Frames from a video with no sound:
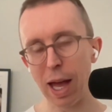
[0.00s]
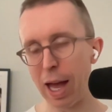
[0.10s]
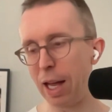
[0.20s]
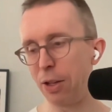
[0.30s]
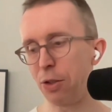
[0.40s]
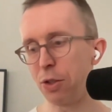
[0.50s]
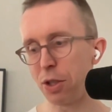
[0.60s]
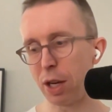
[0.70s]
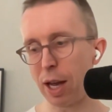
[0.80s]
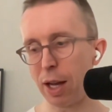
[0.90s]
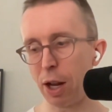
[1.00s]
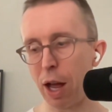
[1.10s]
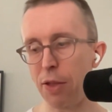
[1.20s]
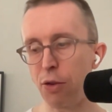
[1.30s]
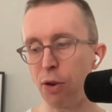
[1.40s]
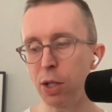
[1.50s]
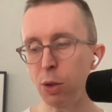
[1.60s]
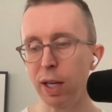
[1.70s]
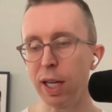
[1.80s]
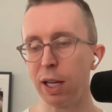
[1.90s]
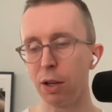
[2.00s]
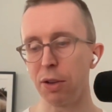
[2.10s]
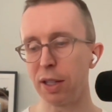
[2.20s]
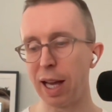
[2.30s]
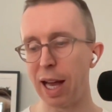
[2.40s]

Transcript: and they're trying to do a really hard thing that